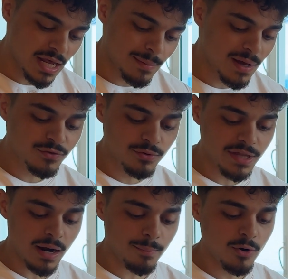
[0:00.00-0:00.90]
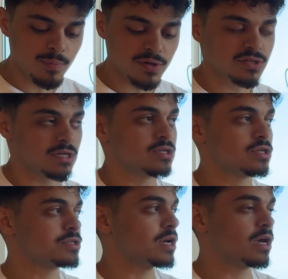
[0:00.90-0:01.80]
And I'm not doing that on purpose. It's
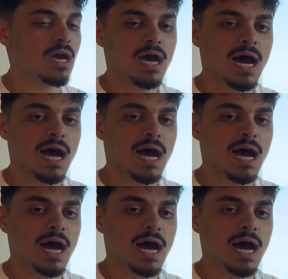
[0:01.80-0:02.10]
just like,